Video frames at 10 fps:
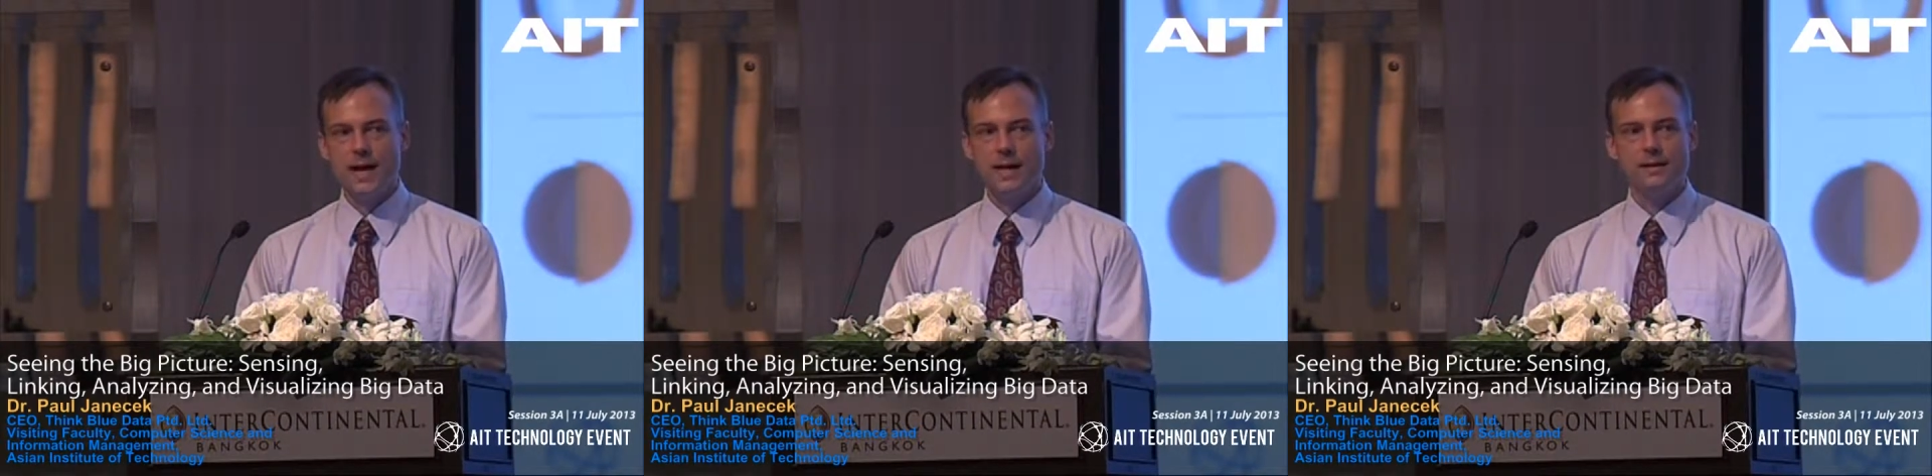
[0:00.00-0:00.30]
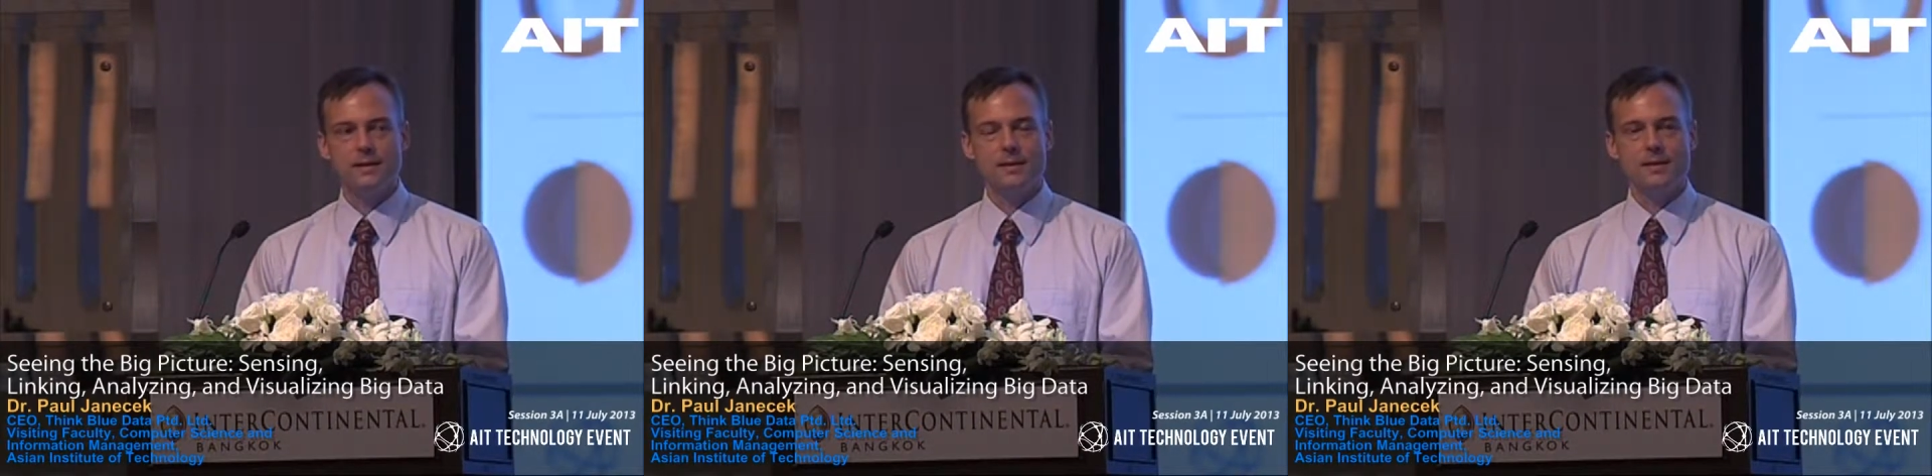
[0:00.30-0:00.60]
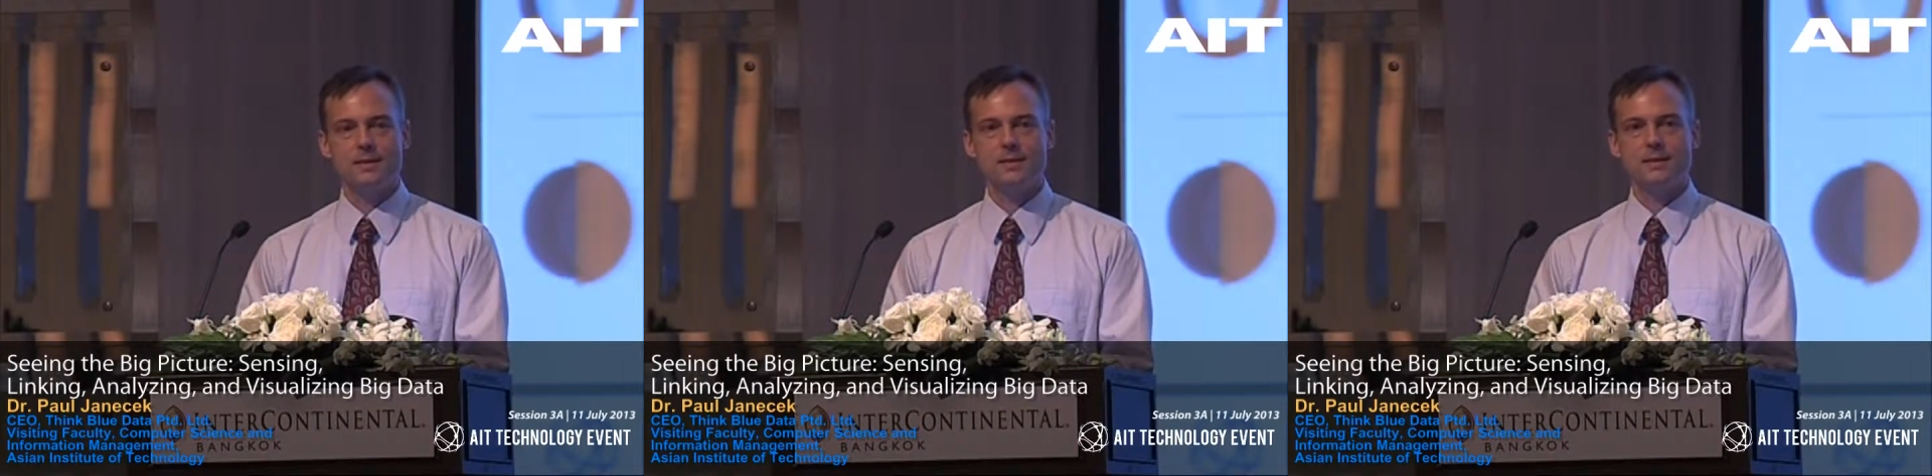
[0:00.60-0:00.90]
at
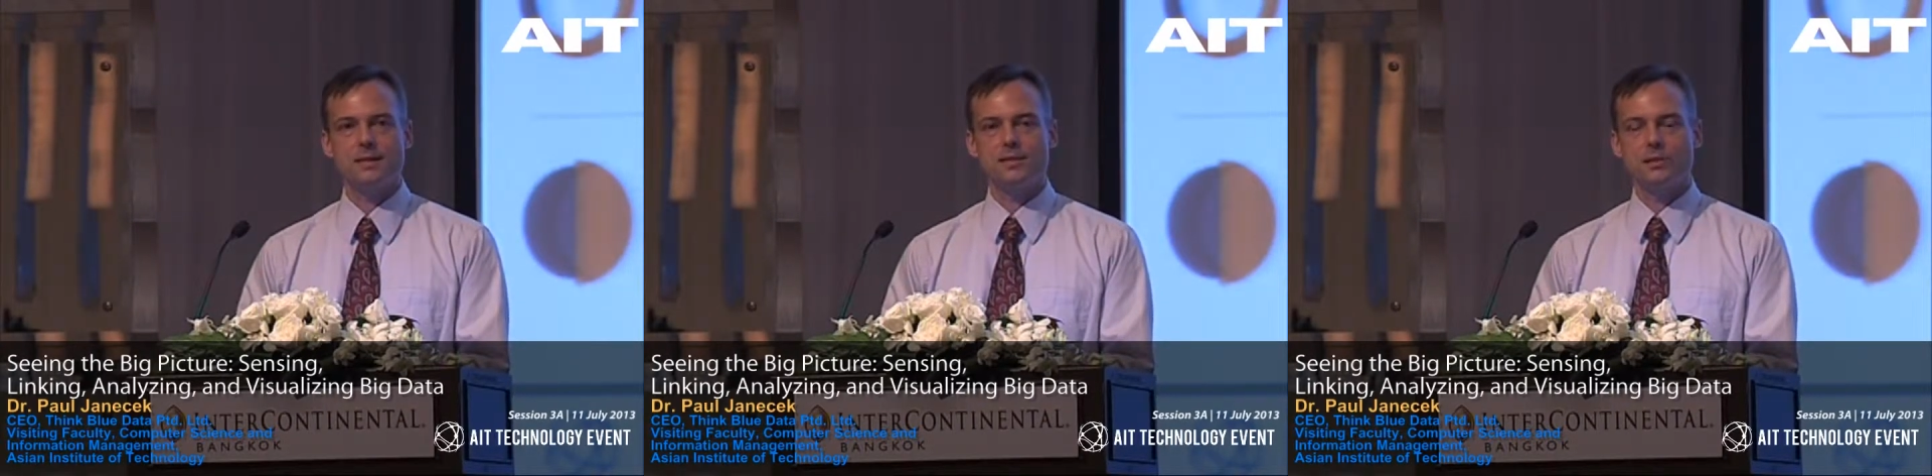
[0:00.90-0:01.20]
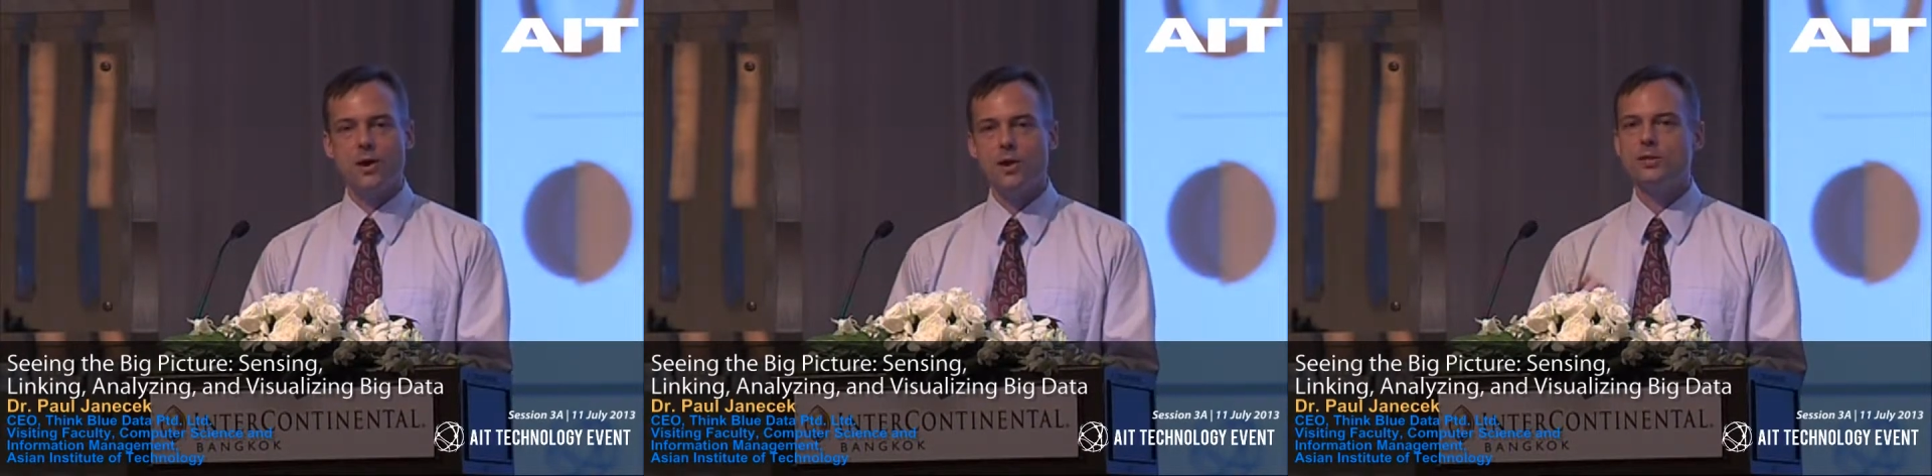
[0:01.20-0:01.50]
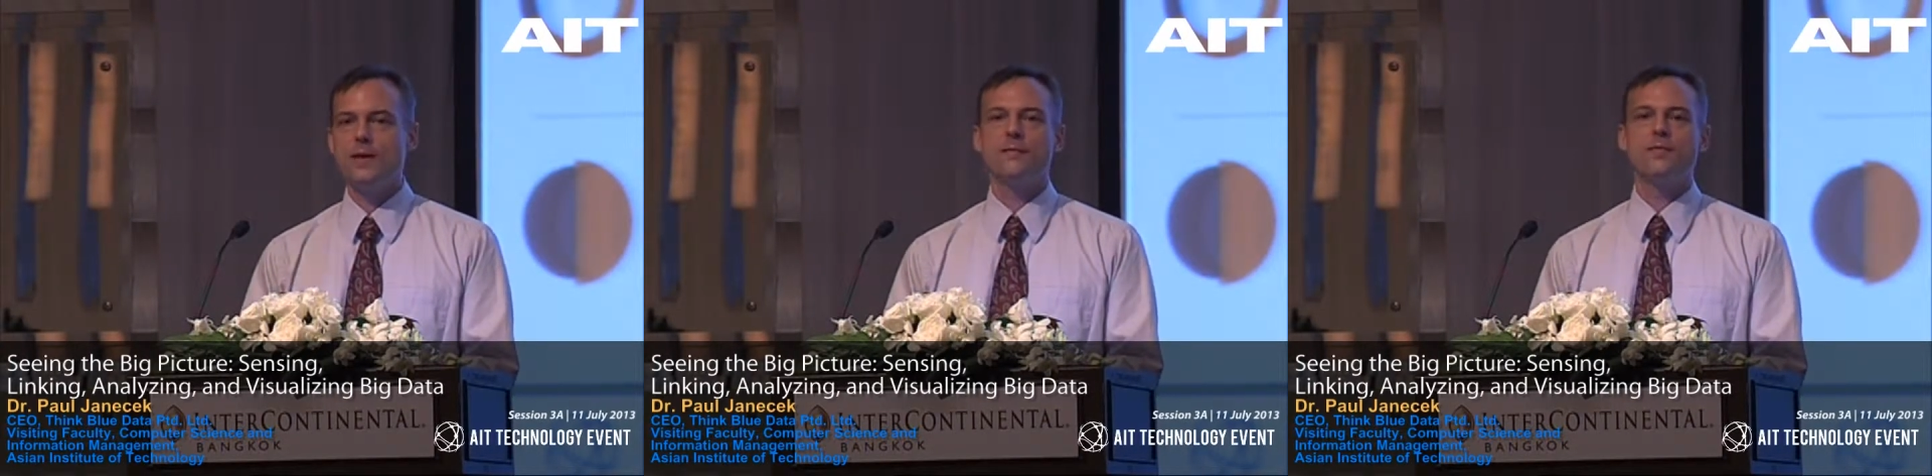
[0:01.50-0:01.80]
this
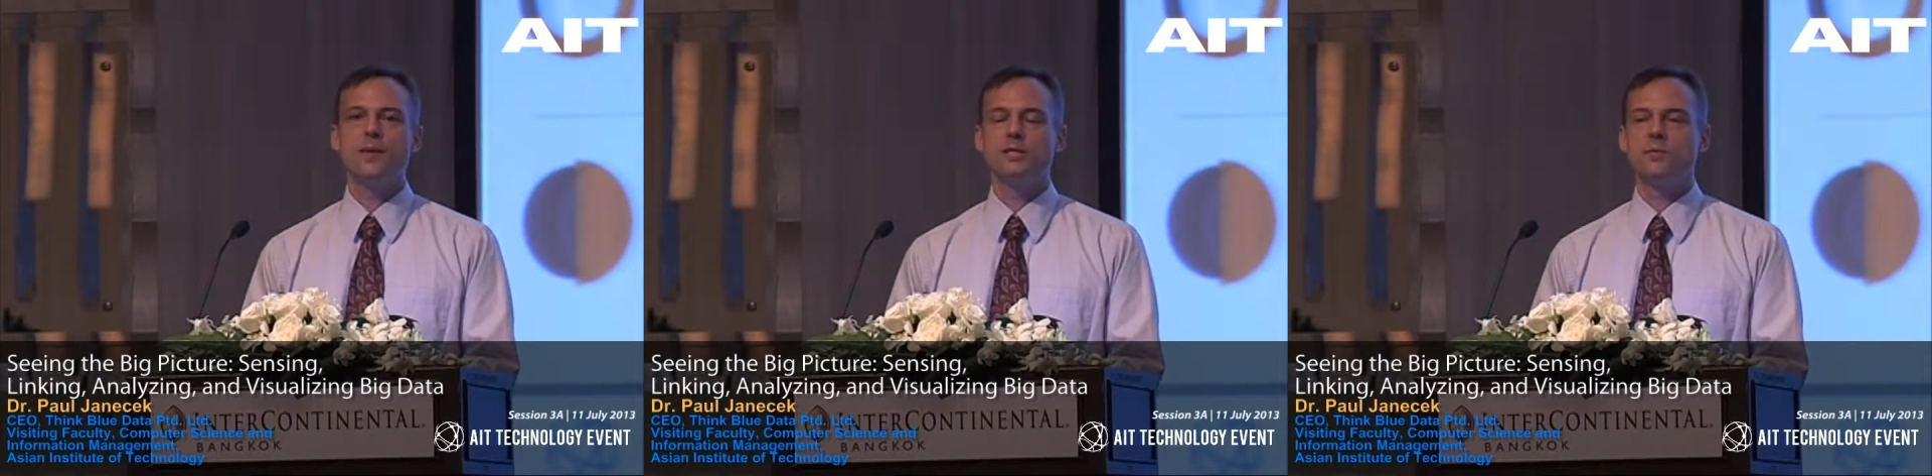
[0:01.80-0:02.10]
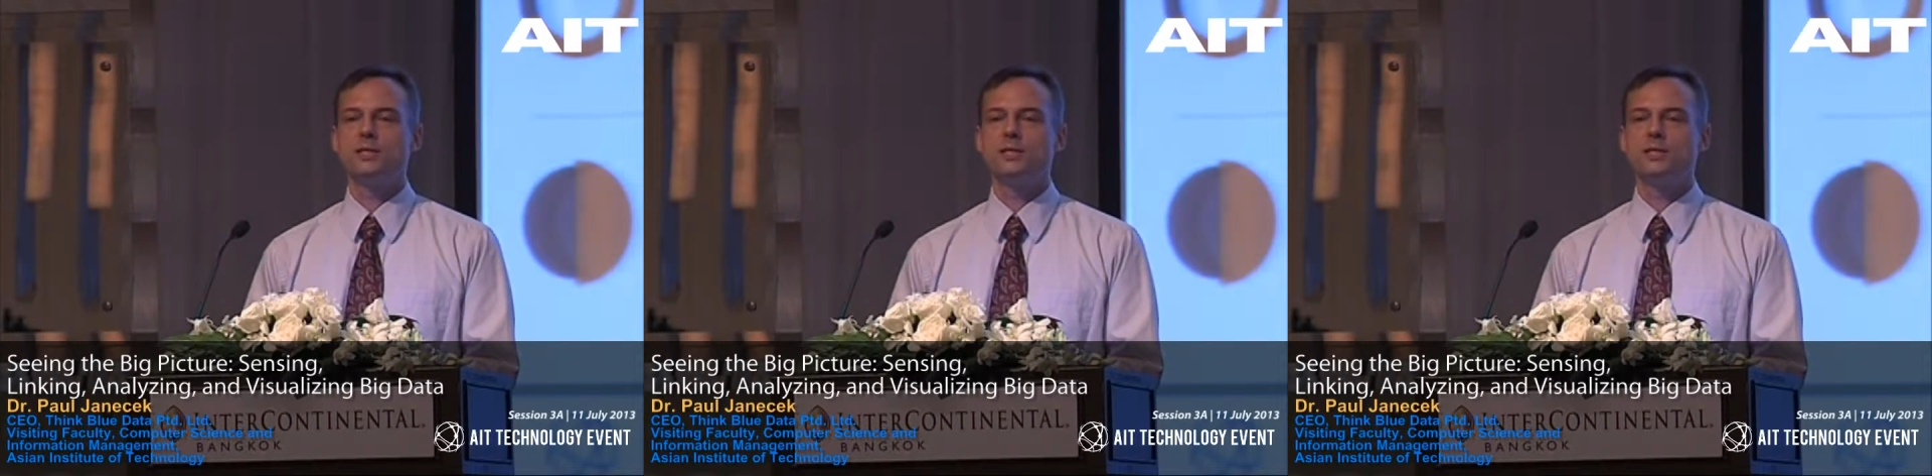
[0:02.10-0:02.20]
large amount of information